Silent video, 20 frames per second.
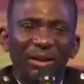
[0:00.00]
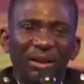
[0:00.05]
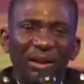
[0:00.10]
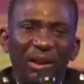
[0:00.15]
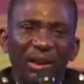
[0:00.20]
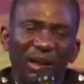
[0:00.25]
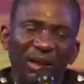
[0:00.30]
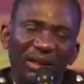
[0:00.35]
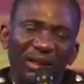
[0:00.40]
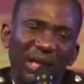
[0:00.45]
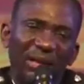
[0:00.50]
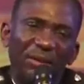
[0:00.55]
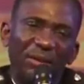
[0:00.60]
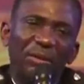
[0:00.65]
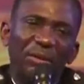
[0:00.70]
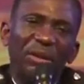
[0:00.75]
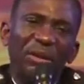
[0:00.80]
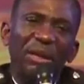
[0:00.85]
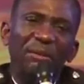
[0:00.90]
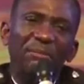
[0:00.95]
can
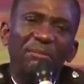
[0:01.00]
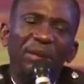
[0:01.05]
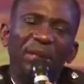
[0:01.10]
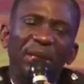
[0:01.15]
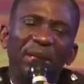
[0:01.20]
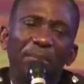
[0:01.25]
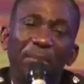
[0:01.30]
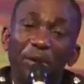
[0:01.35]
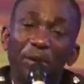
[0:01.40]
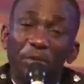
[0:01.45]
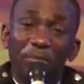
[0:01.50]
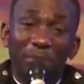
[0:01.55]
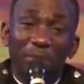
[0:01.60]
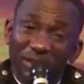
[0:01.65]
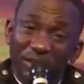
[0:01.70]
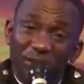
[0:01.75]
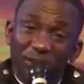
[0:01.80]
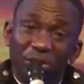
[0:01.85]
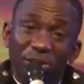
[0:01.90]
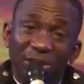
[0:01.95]
only be a monument
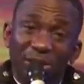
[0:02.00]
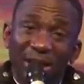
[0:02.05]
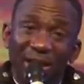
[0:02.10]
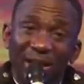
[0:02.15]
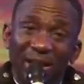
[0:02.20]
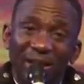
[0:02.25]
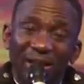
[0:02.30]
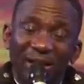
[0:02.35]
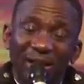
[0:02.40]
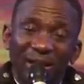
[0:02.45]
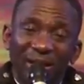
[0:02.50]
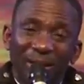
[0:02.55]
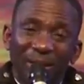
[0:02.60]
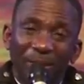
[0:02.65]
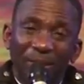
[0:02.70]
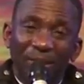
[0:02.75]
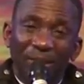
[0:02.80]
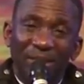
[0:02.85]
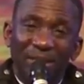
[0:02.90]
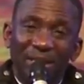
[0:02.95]
today.
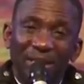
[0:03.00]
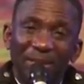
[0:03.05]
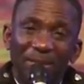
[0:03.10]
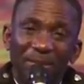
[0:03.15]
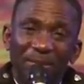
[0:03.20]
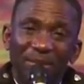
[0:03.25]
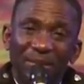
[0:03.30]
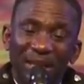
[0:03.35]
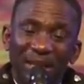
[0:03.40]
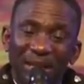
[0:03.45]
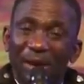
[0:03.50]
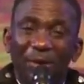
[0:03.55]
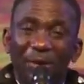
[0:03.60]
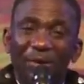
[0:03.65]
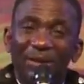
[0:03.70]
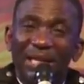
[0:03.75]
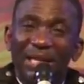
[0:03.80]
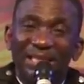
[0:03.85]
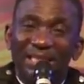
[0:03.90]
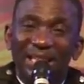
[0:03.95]
But there are
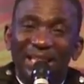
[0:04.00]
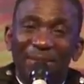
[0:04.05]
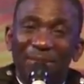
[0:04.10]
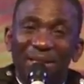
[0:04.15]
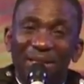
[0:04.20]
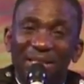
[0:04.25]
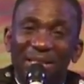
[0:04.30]
other celebrated